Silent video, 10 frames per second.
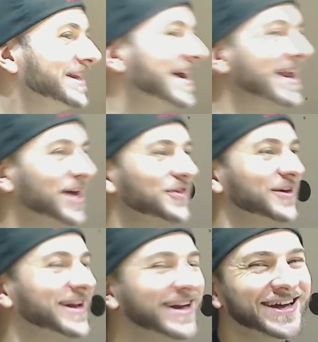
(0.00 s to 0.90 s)
Yeah,
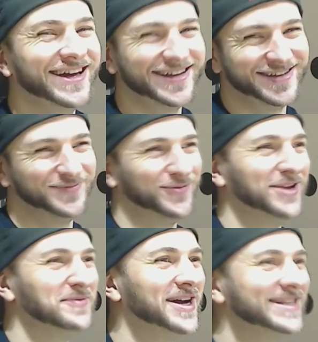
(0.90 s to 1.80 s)
nothing,
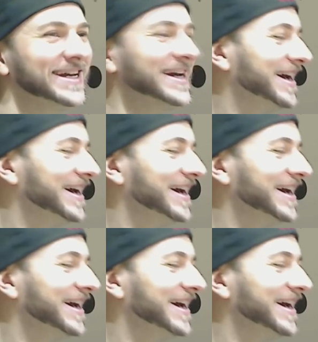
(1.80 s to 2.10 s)
pretty much.